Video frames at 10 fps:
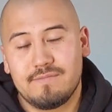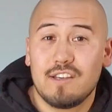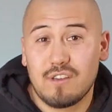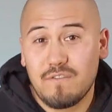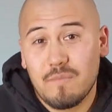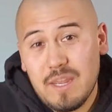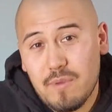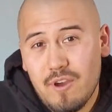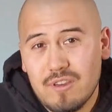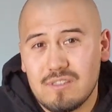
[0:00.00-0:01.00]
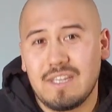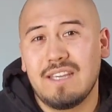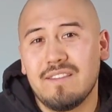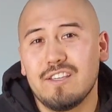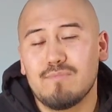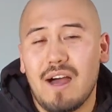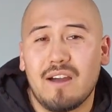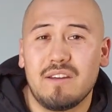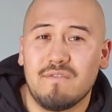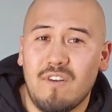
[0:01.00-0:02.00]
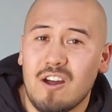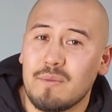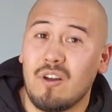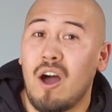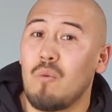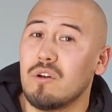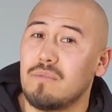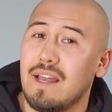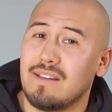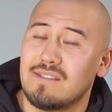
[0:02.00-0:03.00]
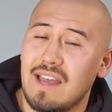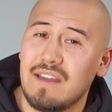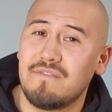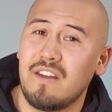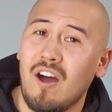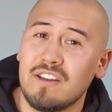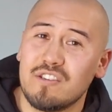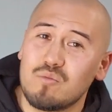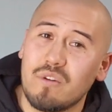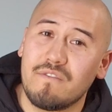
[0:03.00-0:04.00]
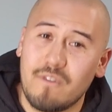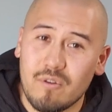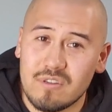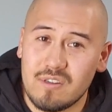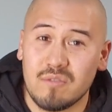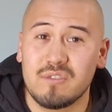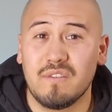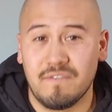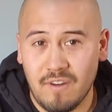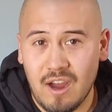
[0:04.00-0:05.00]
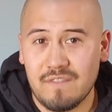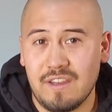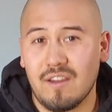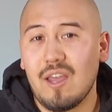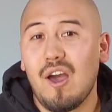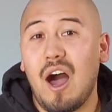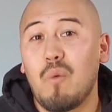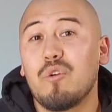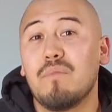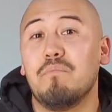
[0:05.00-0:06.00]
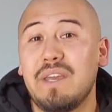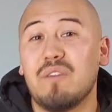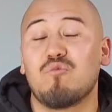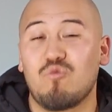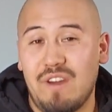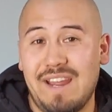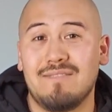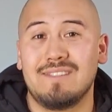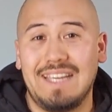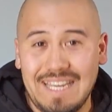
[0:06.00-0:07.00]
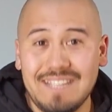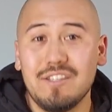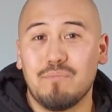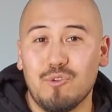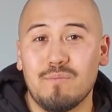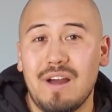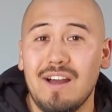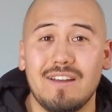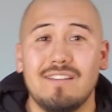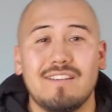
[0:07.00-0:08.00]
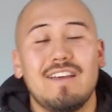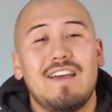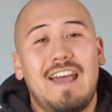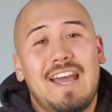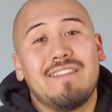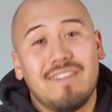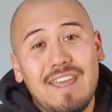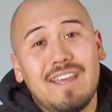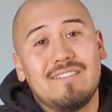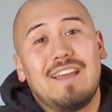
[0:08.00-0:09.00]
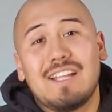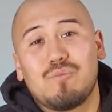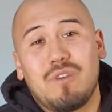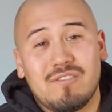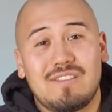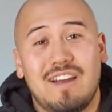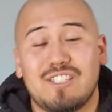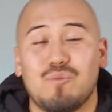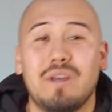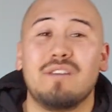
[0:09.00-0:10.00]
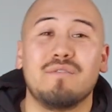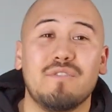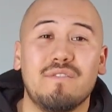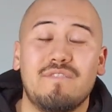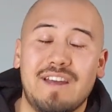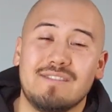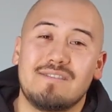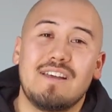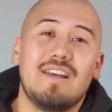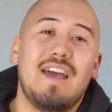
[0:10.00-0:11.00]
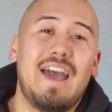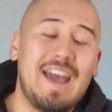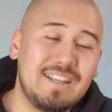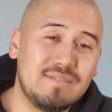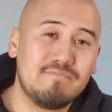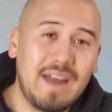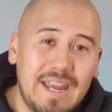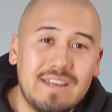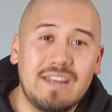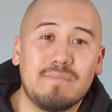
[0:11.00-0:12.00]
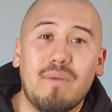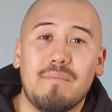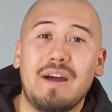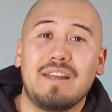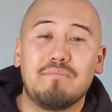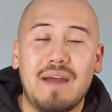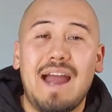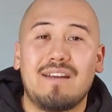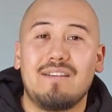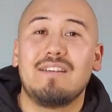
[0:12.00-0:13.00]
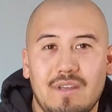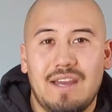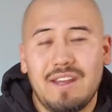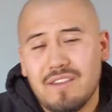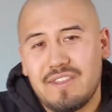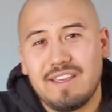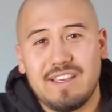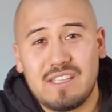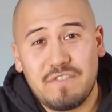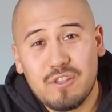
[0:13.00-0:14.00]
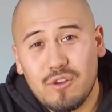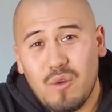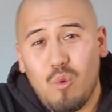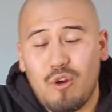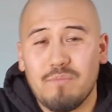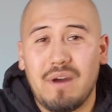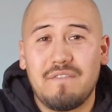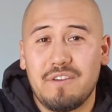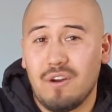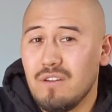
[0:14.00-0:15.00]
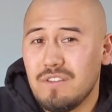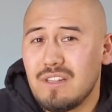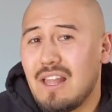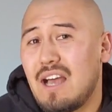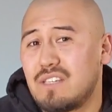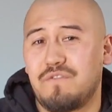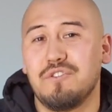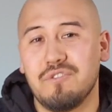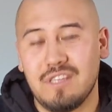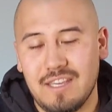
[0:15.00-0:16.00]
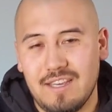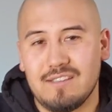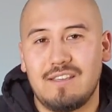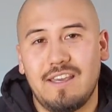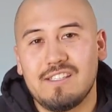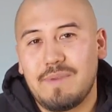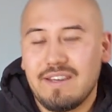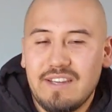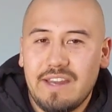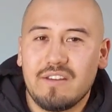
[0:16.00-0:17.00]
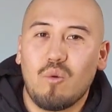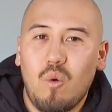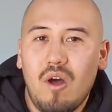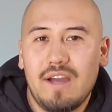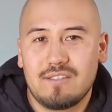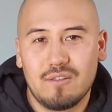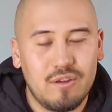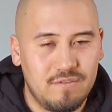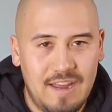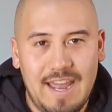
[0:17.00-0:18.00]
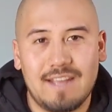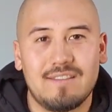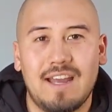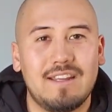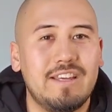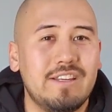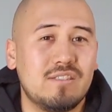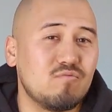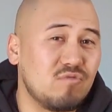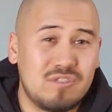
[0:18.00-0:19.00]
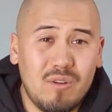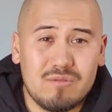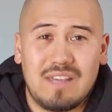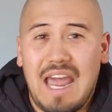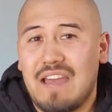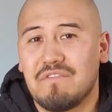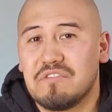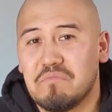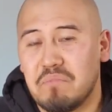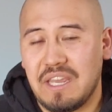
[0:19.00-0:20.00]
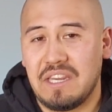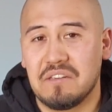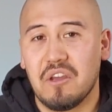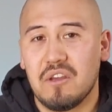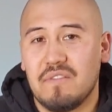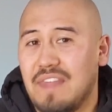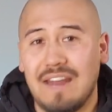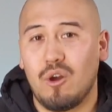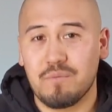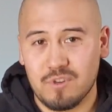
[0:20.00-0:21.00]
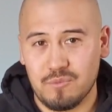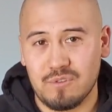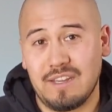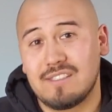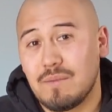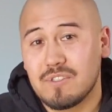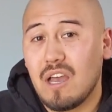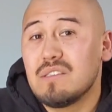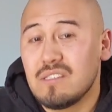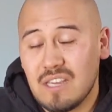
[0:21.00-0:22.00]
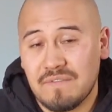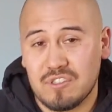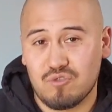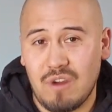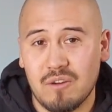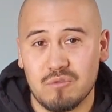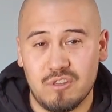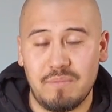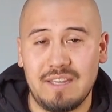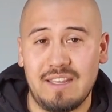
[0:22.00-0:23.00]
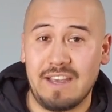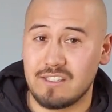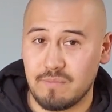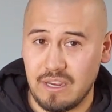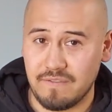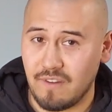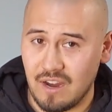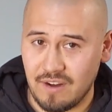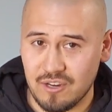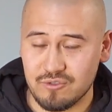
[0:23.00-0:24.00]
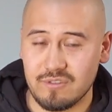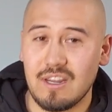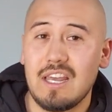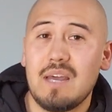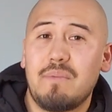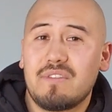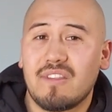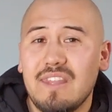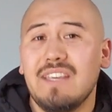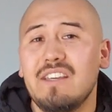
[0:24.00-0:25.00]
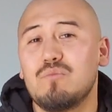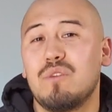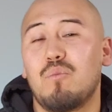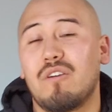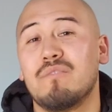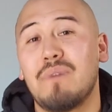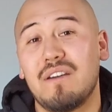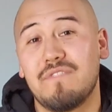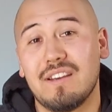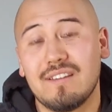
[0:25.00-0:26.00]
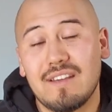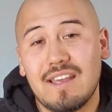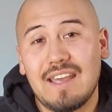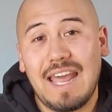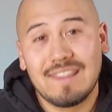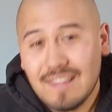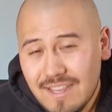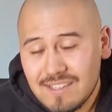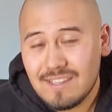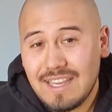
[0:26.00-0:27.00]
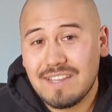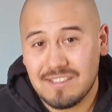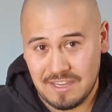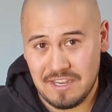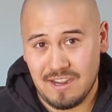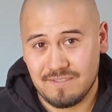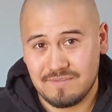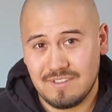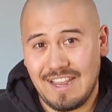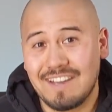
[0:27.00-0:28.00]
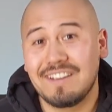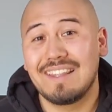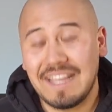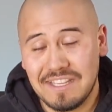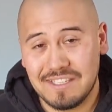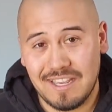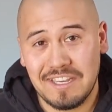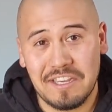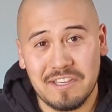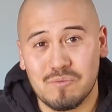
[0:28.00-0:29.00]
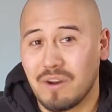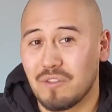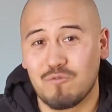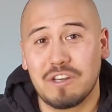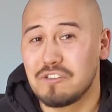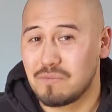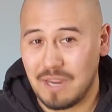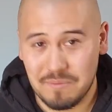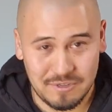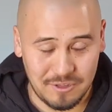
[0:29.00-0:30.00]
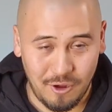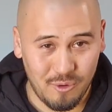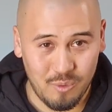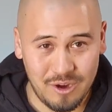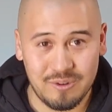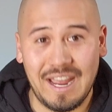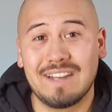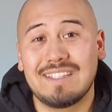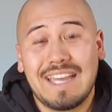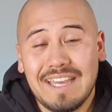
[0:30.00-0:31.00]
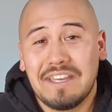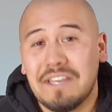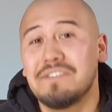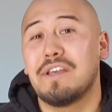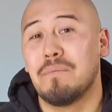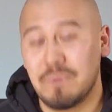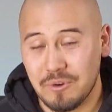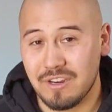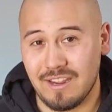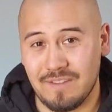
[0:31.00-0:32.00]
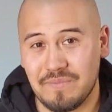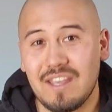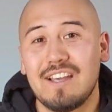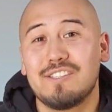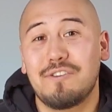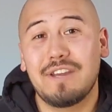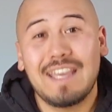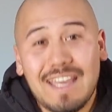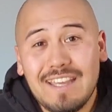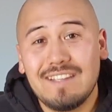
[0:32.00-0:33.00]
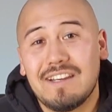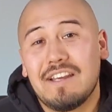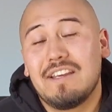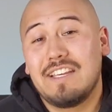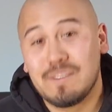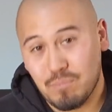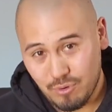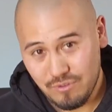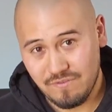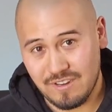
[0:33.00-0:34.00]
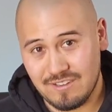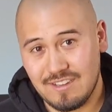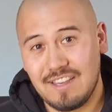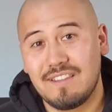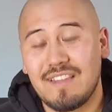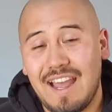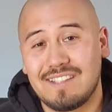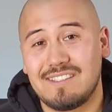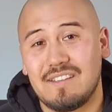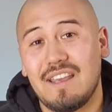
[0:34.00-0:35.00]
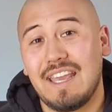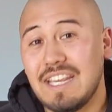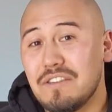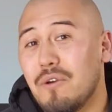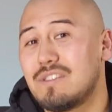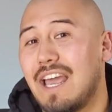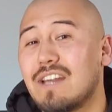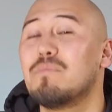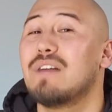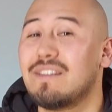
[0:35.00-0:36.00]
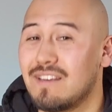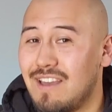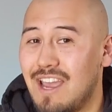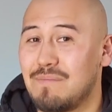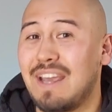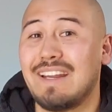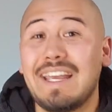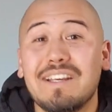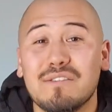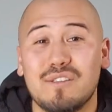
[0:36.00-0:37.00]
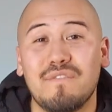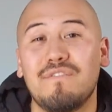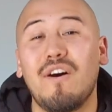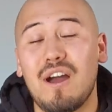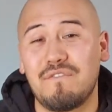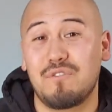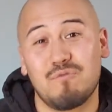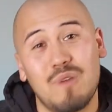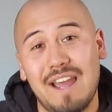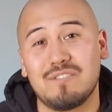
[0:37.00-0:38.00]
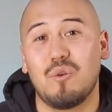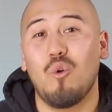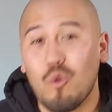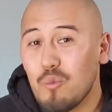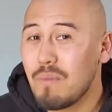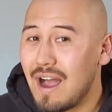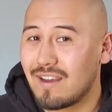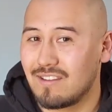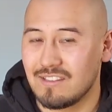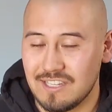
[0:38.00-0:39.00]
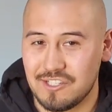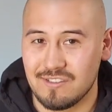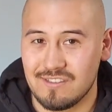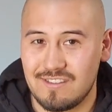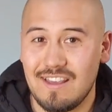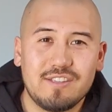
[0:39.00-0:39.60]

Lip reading: So for me personally, in this market environment, I want to play it safe and I just want to focus on surviving. I want to be around in the bull market. And then that's when I'll start swinging for the fence and making my money back. Another thing is, if you look at Warren Buffett over the last few years, he's been getting quite a lot of hate that his results haven't been that optimal. And sometimes he's even struggled to beat the S&P 500. But the thing is with Warren Buffett, at least he is here. And at least he is one of the richest people in the whole world. And he is a billionaire. So he is proven that he knows how to play the game and he can survive throughout all market conditions.